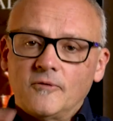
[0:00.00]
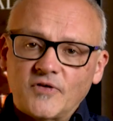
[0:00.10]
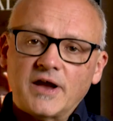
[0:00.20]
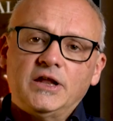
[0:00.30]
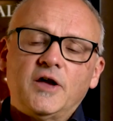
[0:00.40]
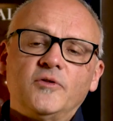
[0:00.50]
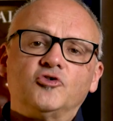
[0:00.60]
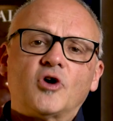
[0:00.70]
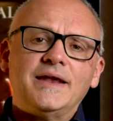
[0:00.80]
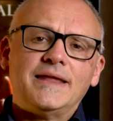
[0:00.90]
Finally, on the
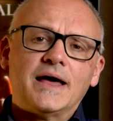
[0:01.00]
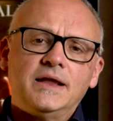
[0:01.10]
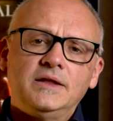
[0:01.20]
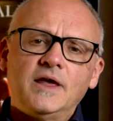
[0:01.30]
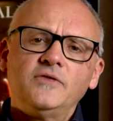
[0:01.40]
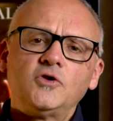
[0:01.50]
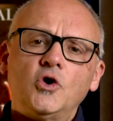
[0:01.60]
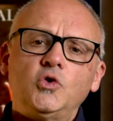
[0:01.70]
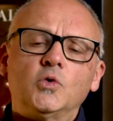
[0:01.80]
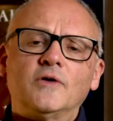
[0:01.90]
dry down, it does
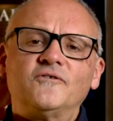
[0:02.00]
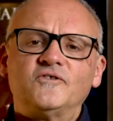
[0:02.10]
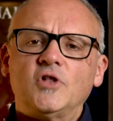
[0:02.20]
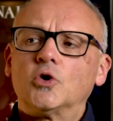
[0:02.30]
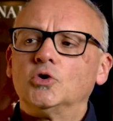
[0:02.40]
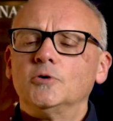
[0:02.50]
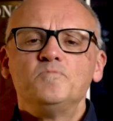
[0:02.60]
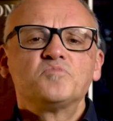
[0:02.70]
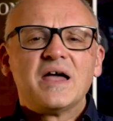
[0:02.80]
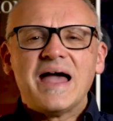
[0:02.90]
go to a floral,